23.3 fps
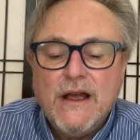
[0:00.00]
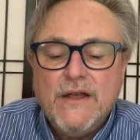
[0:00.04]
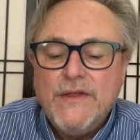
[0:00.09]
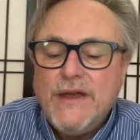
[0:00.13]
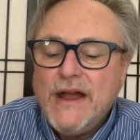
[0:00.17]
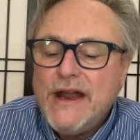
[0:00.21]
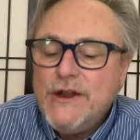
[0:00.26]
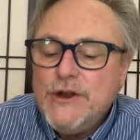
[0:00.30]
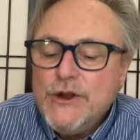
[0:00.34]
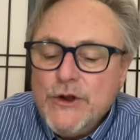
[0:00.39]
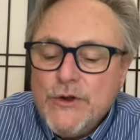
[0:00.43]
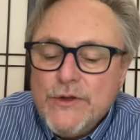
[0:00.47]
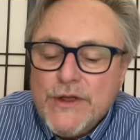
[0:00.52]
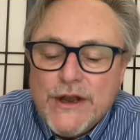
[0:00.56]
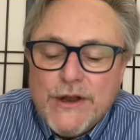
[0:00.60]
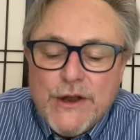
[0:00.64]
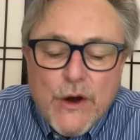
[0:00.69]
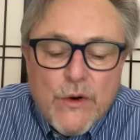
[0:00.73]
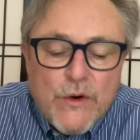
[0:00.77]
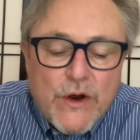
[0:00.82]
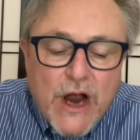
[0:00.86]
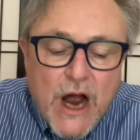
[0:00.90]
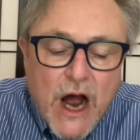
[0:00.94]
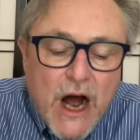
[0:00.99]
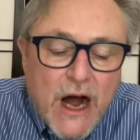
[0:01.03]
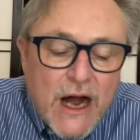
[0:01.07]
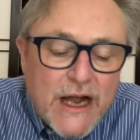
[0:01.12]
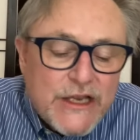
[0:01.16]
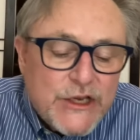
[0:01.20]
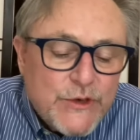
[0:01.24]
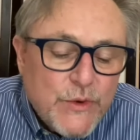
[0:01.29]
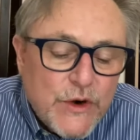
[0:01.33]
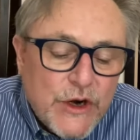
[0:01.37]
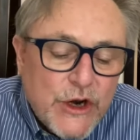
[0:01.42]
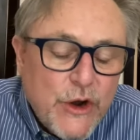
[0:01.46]
They knew that no
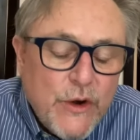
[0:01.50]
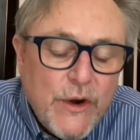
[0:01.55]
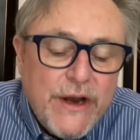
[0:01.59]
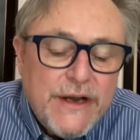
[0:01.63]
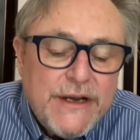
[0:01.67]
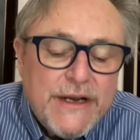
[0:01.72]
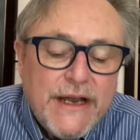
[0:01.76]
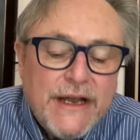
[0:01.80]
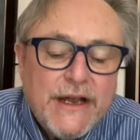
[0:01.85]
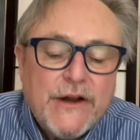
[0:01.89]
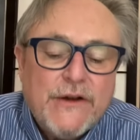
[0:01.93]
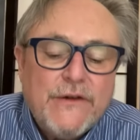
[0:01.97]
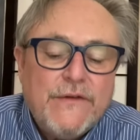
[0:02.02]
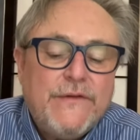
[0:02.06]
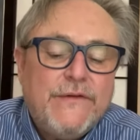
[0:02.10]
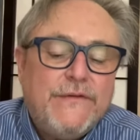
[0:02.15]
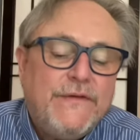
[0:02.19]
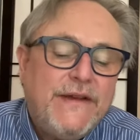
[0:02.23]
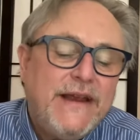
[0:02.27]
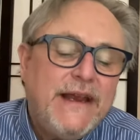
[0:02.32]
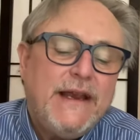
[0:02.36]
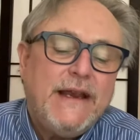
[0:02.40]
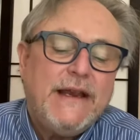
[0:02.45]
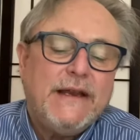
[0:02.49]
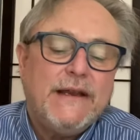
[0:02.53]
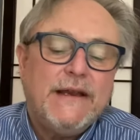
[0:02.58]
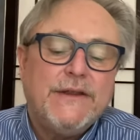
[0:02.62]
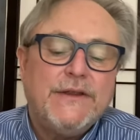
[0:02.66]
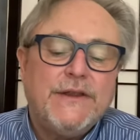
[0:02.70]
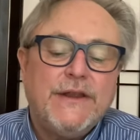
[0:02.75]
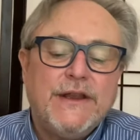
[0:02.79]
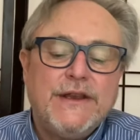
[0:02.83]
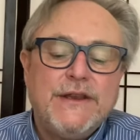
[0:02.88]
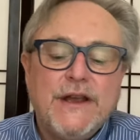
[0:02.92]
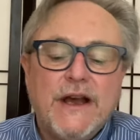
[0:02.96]
gods were going to intervene
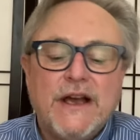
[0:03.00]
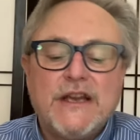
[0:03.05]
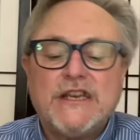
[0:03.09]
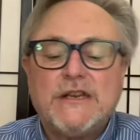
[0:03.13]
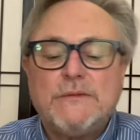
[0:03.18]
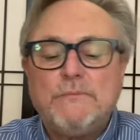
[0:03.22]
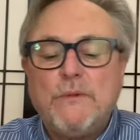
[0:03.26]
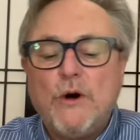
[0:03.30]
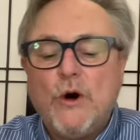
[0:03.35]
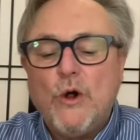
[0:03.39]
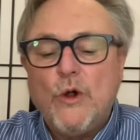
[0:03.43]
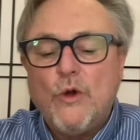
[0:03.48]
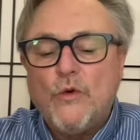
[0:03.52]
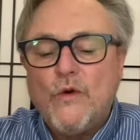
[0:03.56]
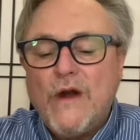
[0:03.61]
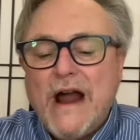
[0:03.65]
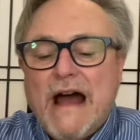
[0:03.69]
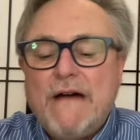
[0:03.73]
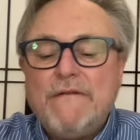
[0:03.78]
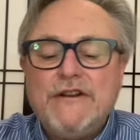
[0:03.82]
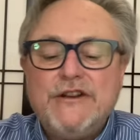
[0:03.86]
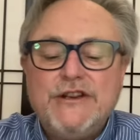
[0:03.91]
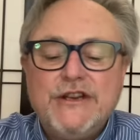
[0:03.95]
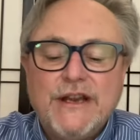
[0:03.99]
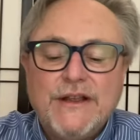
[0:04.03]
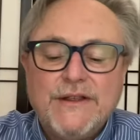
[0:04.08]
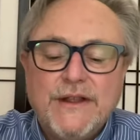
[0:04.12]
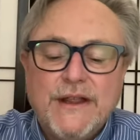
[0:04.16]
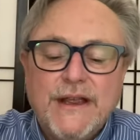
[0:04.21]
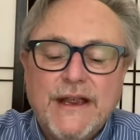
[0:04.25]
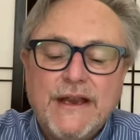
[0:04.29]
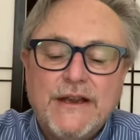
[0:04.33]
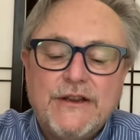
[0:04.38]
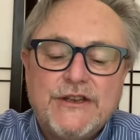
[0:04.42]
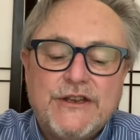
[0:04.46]
in the Dust Bowl ravaging
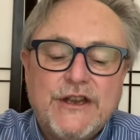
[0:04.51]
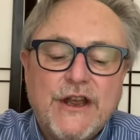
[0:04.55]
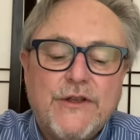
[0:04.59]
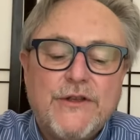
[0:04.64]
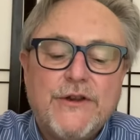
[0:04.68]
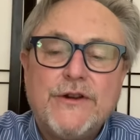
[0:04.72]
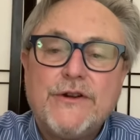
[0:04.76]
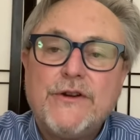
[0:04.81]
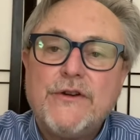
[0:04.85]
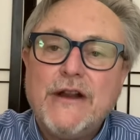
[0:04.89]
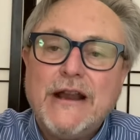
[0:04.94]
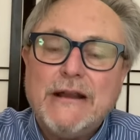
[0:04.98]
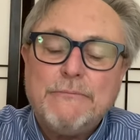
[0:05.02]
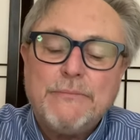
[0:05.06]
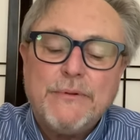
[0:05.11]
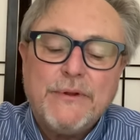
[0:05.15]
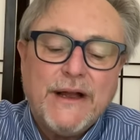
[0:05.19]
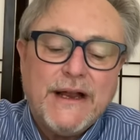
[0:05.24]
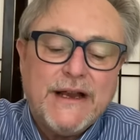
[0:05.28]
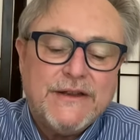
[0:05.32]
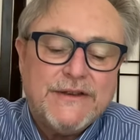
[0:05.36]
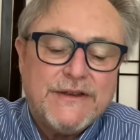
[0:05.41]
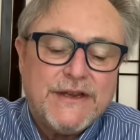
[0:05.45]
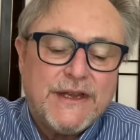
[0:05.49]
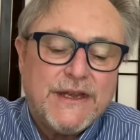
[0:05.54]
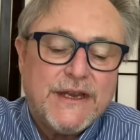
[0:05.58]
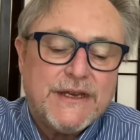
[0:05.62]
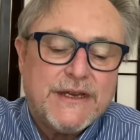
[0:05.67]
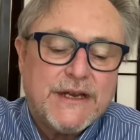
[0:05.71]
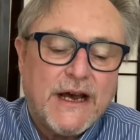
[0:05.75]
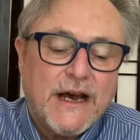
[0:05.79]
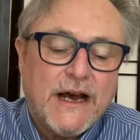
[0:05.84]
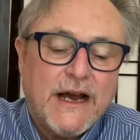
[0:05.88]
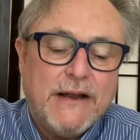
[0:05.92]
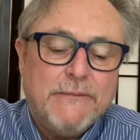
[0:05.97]
the southern Great Plains at the
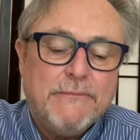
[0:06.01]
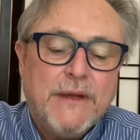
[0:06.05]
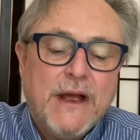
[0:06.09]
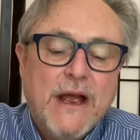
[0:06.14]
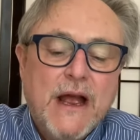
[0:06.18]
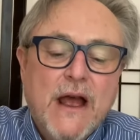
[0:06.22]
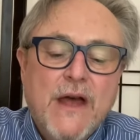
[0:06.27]
time.